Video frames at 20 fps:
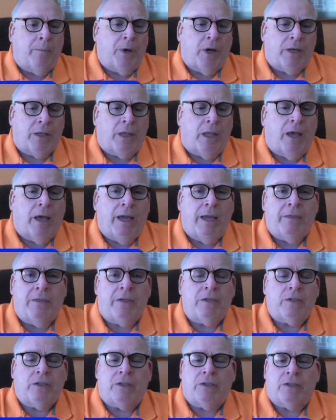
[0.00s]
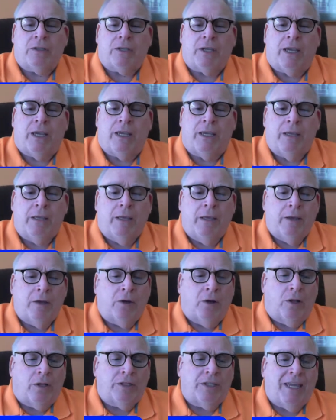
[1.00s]
online. This is
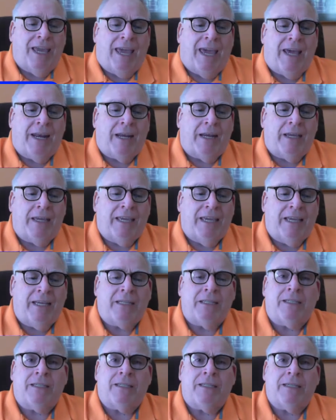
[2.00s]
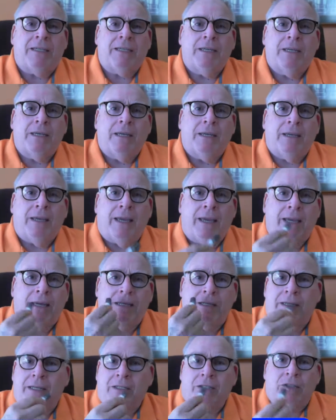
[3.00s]
called CANNA Kiss,
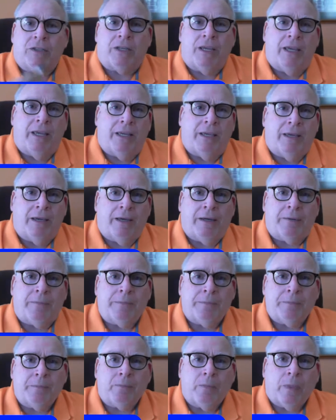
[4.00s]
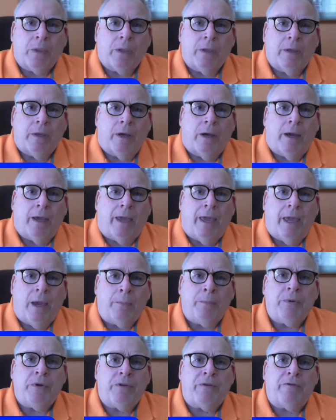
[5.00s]
and it's a
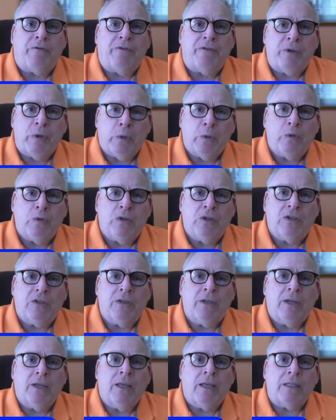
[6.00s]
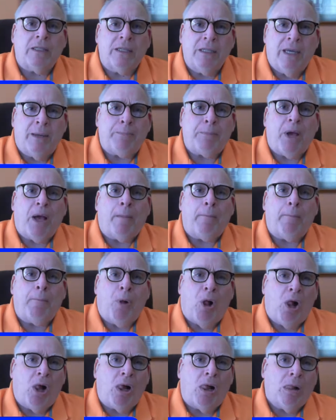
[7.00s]
hemp-infused lip
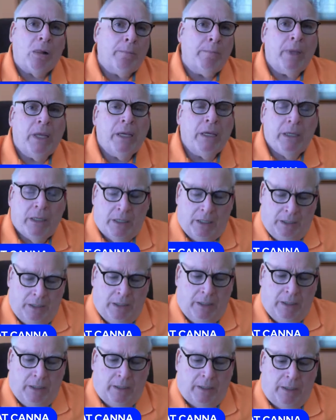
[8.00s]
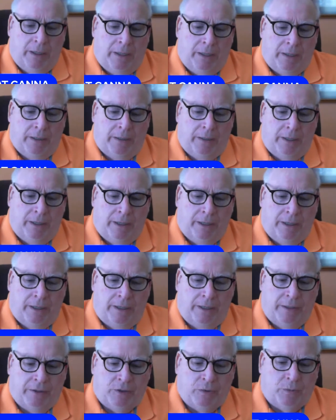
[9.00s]
balm, and
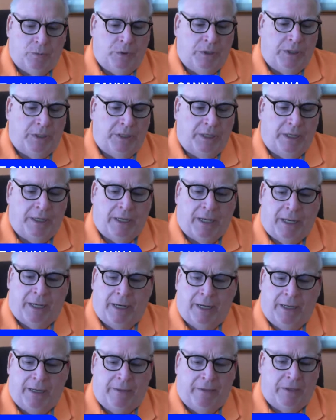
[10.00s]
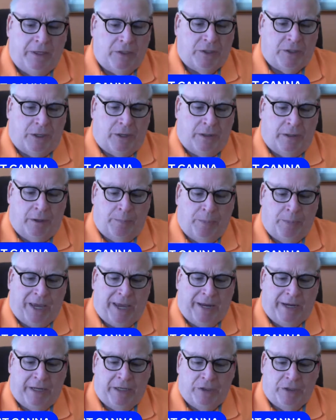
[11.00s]
it's really neat. I got to get these out of their
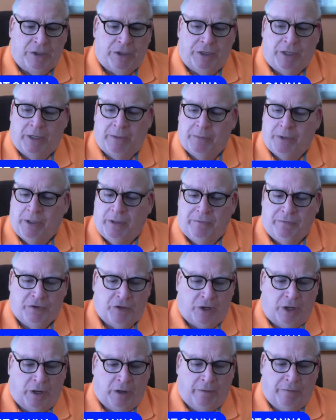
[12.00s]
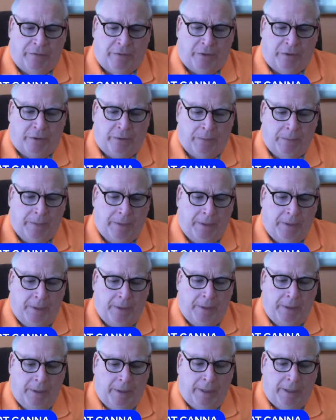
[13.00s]
package and get them to the photographer,
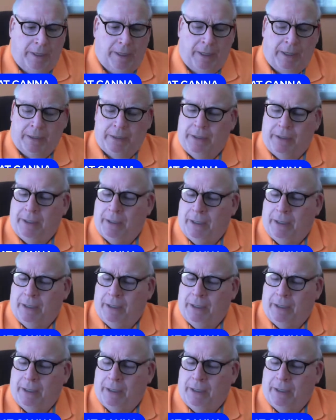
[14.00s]
and